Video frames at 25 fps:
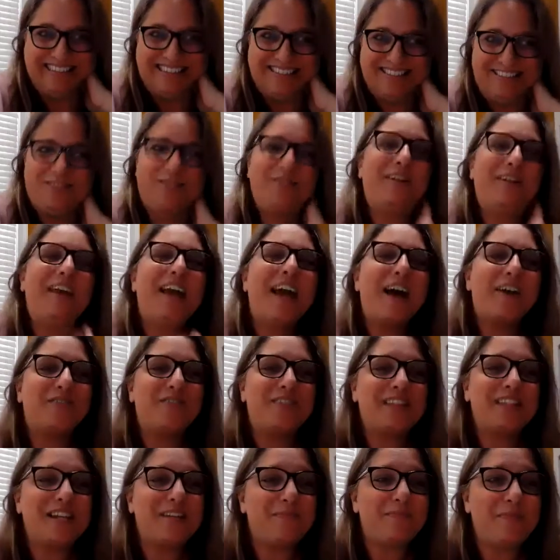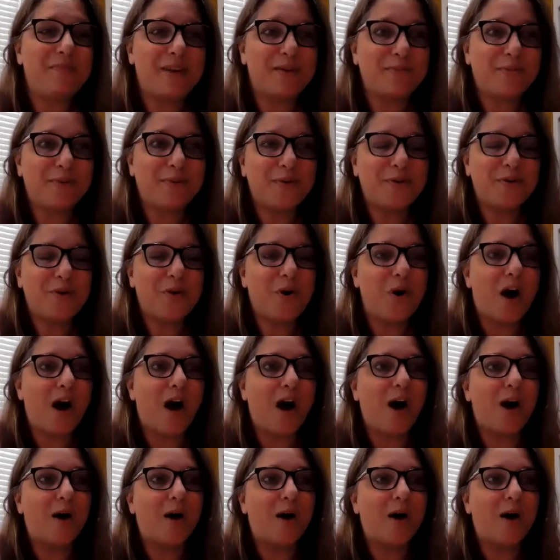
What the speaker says: we have seen people